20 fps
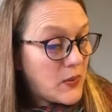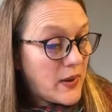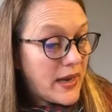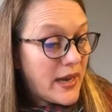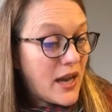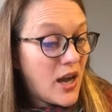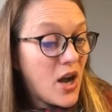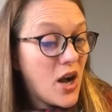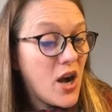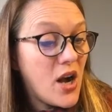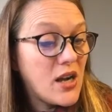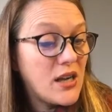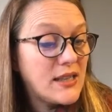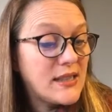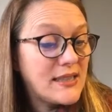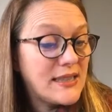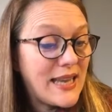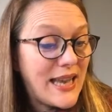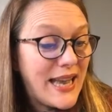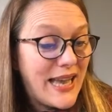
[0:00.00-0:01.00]
where
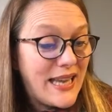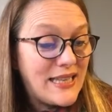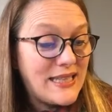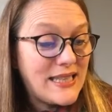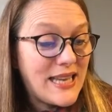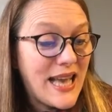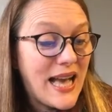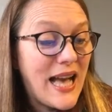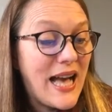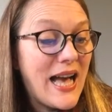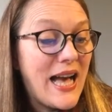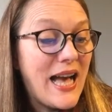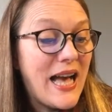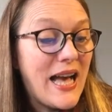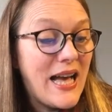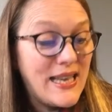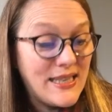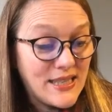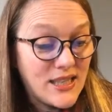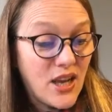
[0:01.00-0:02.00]
ox and
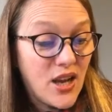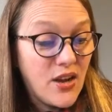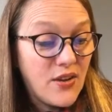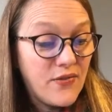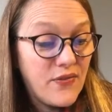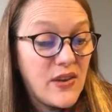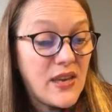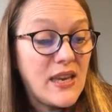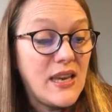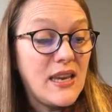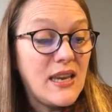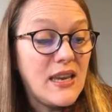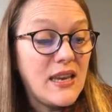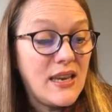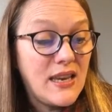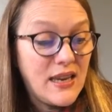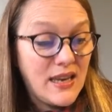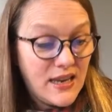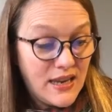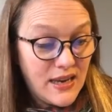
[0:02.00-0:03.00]
ass are
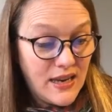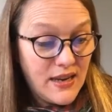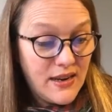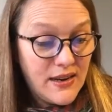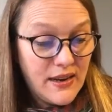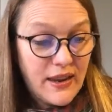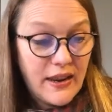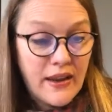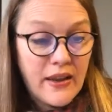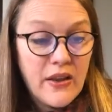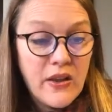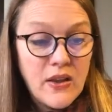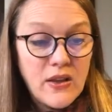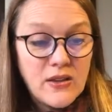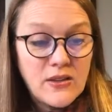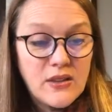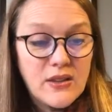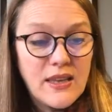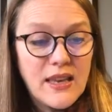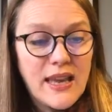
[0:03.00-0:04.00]
feeding?
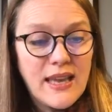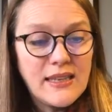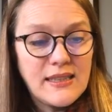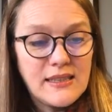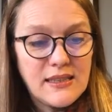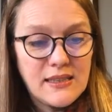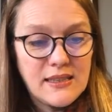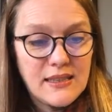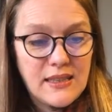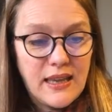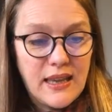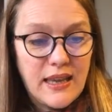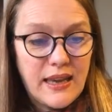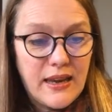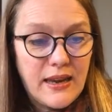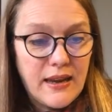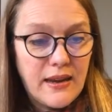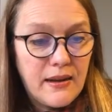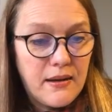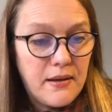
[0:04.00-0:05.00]
So the S is there.